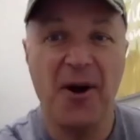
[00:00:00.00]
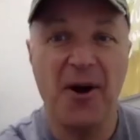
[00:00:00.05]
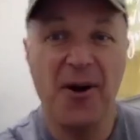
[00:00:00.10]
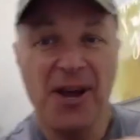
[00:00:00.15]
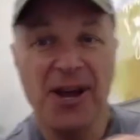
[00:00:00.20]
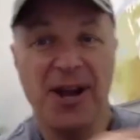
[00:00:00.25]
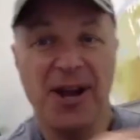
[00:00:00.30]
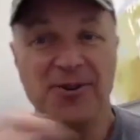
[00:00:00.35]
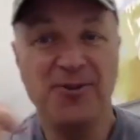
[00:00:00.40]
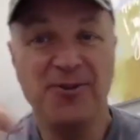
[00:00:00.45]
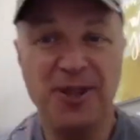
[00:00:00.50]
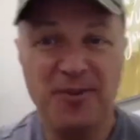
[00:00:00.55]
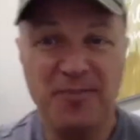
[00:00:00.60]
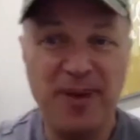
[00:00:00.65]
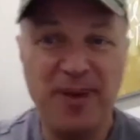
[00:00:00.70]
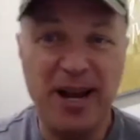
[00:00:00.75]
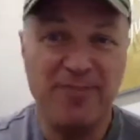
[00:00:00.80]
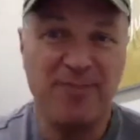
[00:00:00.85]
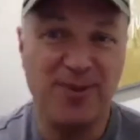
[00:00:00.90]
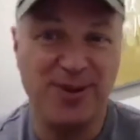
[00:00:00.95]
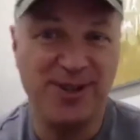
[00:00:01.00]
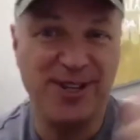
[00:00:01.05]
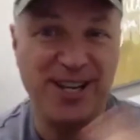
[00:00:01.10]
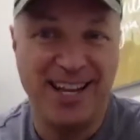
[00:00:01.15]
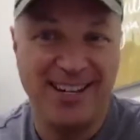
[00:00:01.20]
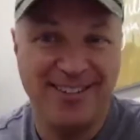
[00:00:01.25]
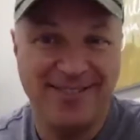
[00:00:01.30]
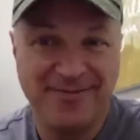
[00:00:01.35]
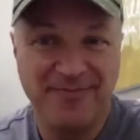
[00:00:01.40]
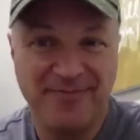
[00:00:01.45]
Here's what the paper said.
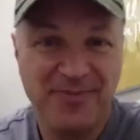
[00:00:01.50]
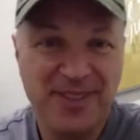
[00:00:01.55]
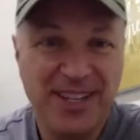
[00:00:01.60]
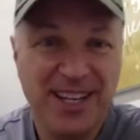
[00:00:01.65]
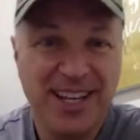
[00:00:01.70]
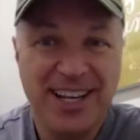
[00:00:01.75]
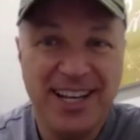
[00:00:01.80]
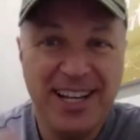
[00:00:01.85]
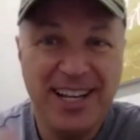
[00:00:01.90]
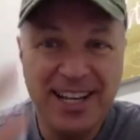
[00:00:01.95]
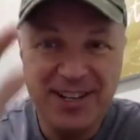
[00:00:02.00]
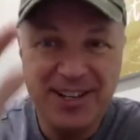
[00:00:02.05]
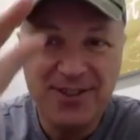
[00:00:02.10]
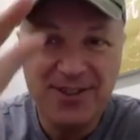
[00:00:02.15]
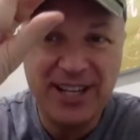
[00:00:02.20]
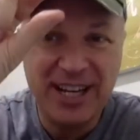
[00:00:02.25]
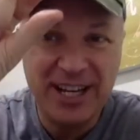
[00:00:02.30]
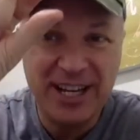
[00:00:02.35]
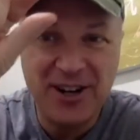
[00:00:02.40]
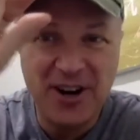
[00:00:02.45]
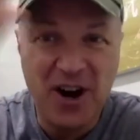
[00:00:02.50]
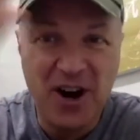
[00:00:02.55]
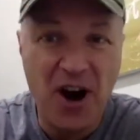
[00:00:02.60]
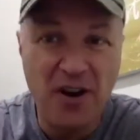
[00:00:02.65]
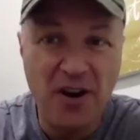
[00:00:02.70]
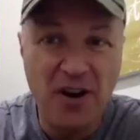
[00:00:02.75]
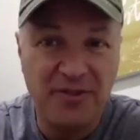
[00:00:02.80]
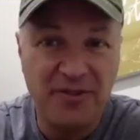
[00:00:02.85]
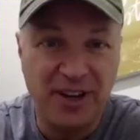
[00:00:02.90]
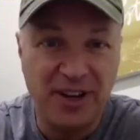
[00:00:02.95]
It said
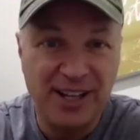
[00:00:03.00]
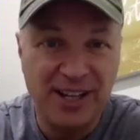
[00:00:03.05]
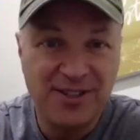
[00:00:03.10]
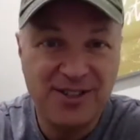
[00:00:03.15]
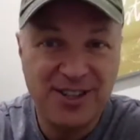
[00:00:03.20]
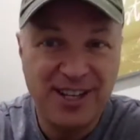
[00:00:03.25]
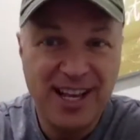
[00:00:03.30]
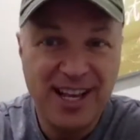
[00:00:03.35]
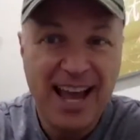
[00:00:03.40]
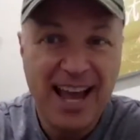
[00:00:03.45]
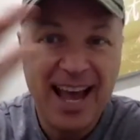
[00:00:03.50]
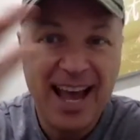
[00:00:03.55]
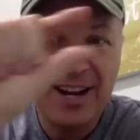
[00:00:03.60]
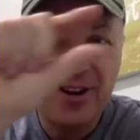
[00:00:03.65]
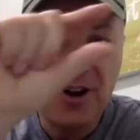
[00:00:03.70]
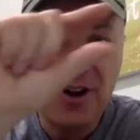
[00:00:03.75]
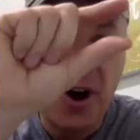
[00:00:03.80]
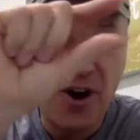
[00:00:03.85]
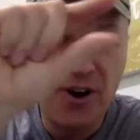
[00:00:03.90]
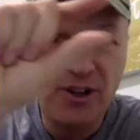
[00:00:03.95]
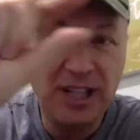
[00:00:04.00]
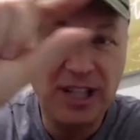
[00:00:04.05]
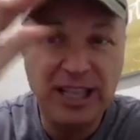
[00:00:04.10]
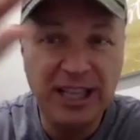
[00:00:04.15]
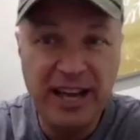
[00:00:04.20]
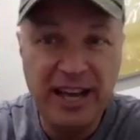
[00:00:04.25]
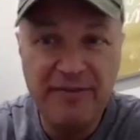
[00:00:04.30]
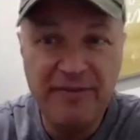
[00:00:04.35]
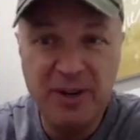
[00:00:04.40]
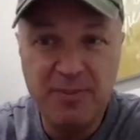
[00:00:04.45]
offense had all
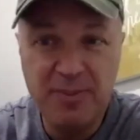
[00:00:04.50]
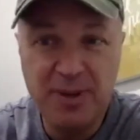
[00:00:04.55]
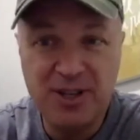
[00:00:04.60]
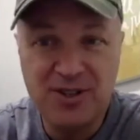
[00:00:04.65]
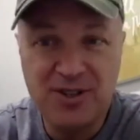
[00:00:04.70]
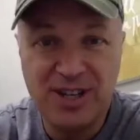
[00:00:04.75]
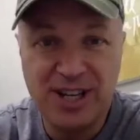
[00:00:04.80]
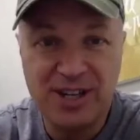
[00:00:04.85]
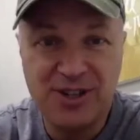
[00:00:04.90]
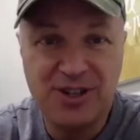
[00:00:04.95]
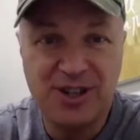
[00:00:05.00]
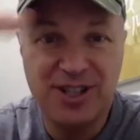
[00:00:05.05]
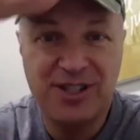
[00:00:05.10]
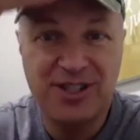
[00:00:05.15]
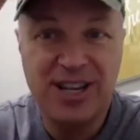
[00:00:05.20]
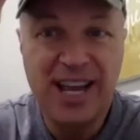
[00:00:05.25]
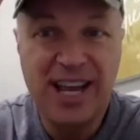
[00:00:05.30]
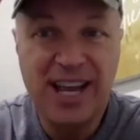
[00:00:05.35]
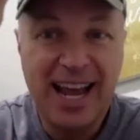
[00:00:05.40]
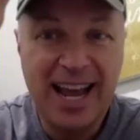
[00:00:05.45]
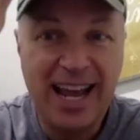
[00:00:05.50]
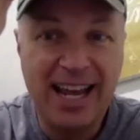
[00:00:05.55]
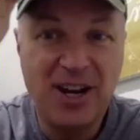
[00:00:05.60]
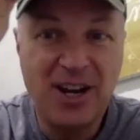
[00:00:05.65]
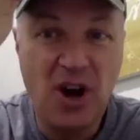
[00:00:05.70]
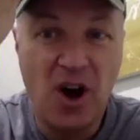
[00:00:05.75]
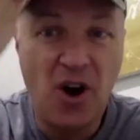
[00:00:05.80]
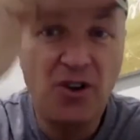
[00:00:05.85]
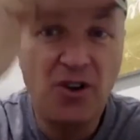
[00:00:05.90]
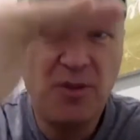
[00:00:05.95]
11 positions and
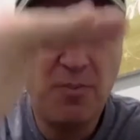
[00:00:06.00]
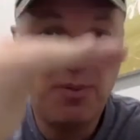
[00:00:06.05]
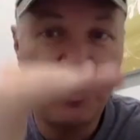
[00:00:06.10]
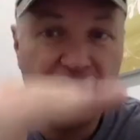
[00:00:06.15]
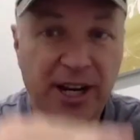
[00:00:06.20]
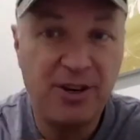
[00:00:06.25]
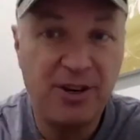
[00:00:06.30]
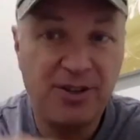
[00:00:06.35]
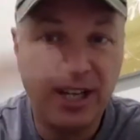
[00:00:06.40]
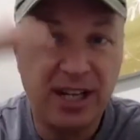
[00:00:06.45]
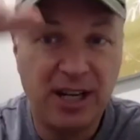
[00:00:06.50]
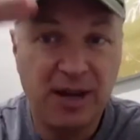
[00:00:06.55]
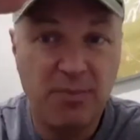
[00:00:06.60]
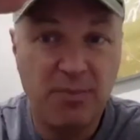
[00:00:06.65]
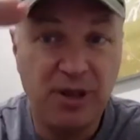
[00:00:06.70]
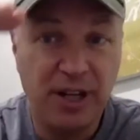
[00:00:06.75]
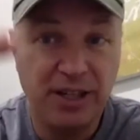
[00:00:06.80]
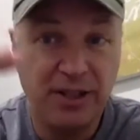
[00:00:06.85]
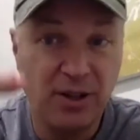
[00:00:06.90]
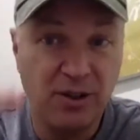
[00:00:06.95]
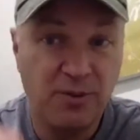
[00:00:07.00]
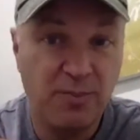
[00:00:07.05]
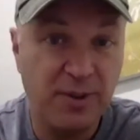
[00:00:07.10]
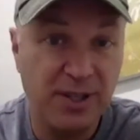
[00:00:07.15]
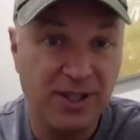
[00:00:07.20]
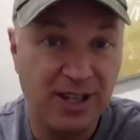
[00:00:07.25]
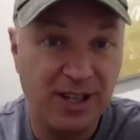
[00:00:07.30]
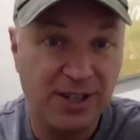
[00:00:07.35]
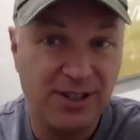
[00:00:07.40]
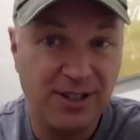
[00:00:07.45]
all the players that could play those
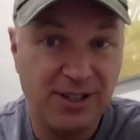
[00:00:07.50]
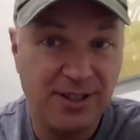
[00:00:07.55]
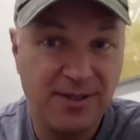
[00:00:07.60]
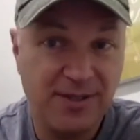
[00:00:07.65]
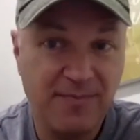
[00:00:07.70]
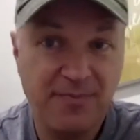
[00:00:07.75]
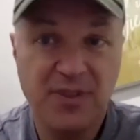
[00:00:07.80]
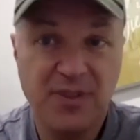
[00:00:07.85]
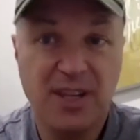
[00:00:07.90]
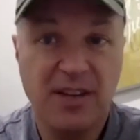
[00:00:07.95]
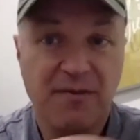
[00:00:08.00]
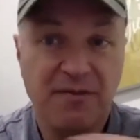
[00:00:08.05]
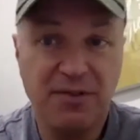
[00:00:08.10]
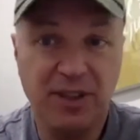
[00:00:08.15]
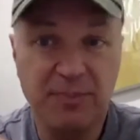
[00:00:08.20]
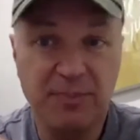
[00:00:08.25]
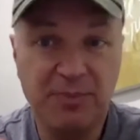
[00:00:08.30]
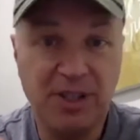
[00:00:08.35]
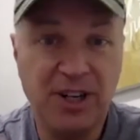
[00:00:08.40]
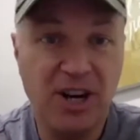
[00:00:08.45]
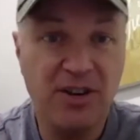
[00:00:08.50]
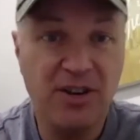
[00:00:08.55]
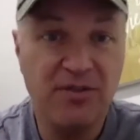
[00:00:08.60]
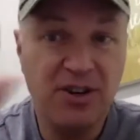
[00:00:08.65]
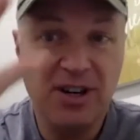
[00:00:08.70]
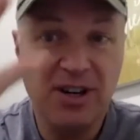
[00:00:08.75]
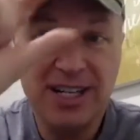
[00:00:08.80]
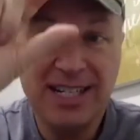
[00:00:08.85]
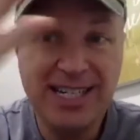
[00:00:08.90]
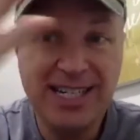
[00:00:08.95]
positions. Flipped it
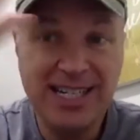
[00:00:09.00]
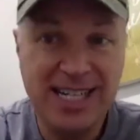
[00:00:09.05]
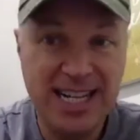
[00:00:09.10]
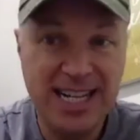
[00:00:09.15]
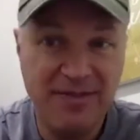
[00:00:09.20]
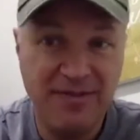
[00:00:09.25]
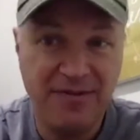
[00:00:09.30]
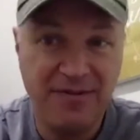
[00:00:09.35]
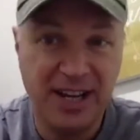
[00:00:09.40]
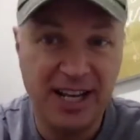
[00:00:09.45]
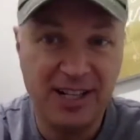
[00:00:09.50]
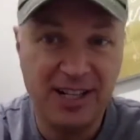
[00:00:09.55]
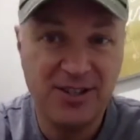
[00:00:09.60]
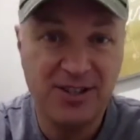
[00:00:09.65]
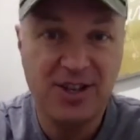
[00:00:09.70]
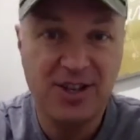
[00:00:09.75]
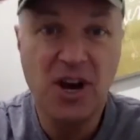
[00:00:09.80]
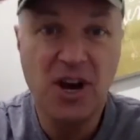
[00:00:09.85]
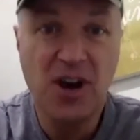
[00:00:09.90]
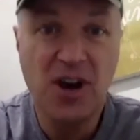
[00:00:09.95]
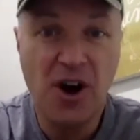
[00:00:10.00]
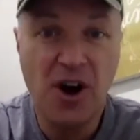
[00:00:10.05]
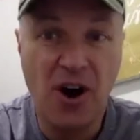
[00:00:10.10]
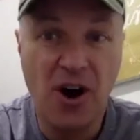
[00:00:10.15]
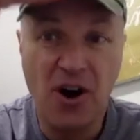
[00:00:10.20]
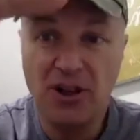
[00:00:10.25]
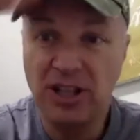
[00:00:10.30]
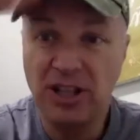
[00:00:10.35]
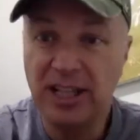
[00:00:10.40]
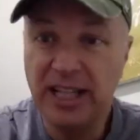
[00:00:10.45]
over, defense,
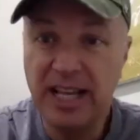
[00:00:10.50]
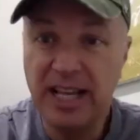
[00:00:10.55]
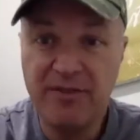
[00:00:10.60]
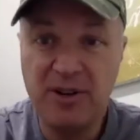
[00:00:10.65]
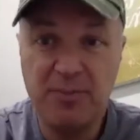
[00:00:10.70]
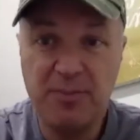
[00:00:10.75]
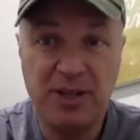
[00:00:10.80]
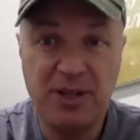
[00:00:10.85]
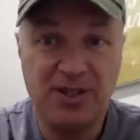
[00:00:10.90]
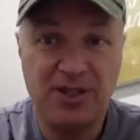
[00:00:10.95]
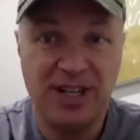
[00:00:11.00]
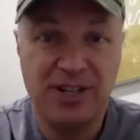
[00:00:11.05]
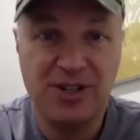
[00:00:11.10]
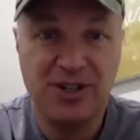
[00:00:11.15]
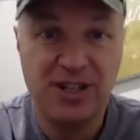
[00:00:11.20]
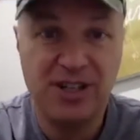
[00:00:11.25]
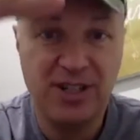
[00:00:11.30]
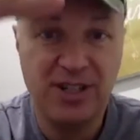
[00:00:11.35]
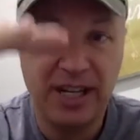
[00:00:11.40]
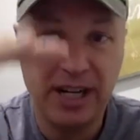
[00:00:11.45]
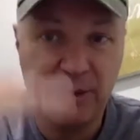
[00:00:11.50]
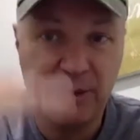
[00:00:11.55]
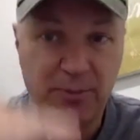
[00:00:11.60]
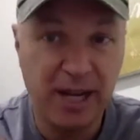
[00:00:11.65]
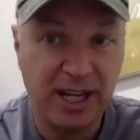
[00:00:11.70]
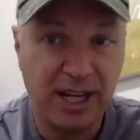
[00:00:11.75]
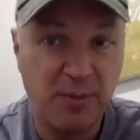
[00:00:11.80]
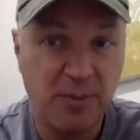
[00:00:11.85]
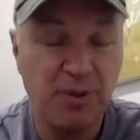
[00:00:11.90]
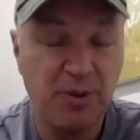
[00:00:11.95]
all 11 positions and everybody
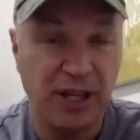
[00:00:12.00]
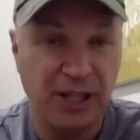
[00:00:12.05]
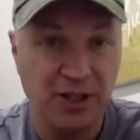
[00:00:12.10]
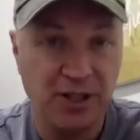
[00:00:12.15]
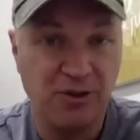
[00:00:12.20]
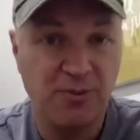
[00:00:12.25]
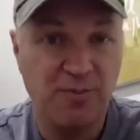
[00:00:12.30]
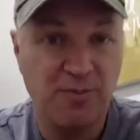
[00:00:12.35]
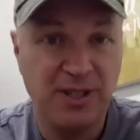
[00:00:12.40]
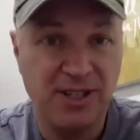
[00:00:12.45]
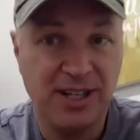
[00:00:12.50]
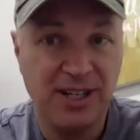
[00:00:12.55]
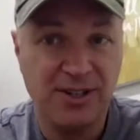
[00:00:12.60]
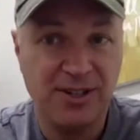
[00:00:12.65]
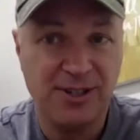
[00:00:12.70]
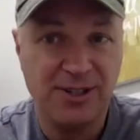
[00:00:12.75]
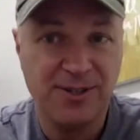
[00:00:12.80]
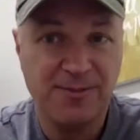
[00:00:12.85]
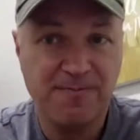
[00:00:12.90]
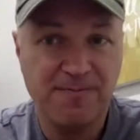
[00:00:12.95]
could play those positions.